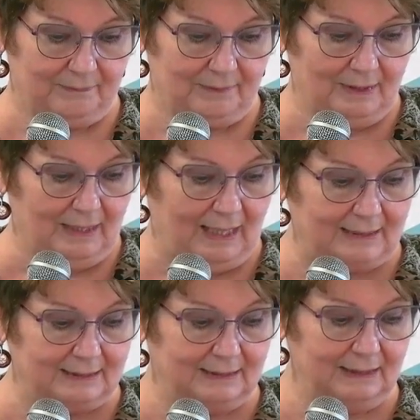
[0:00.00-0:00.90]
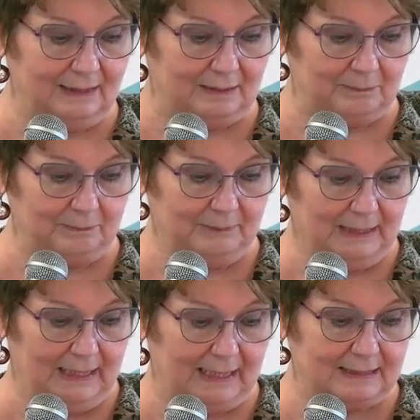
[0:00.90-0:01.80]
I see them
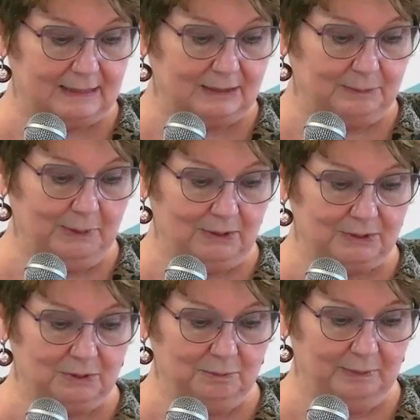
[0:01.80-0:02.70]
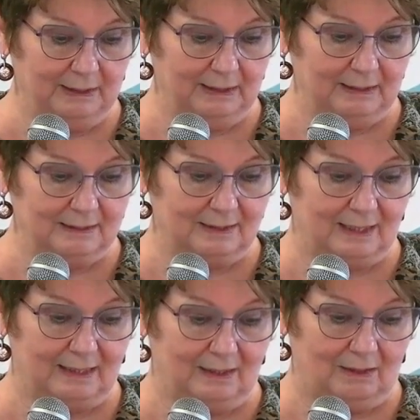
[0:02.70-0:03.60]
as the spiritual beings
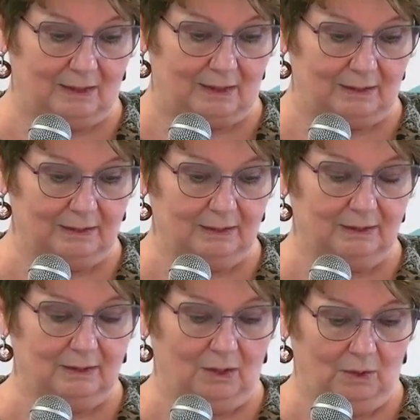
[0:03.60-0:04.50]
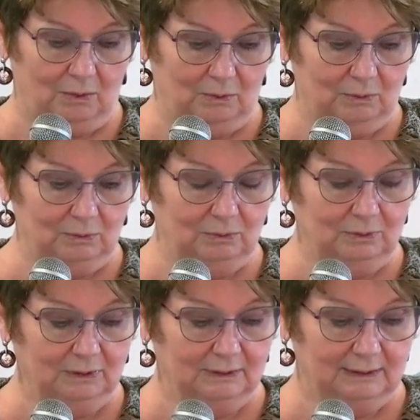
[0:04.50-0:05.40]
they are, whole
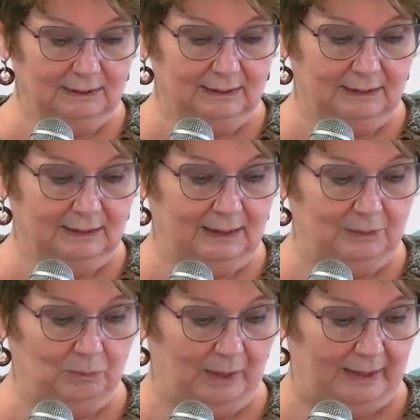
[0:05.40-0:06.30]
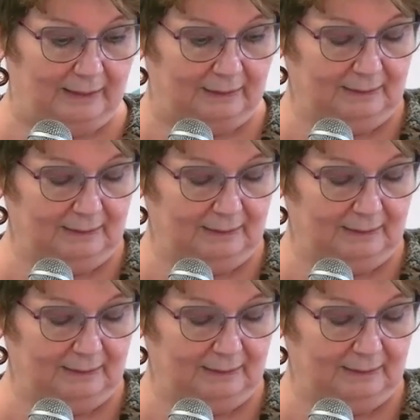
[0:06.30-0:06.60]
and well.